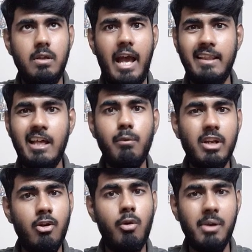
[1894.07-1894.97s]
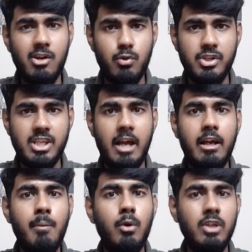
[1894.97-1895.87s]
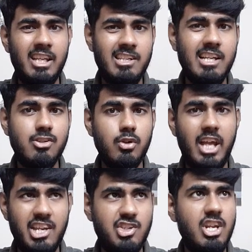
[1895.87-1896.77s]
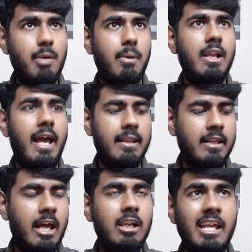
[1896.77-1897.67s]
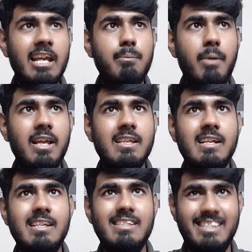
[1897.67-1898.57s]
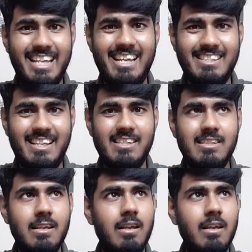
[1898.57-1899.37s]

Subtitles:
And then what I normally do is I come on the index.html and then I link my CSS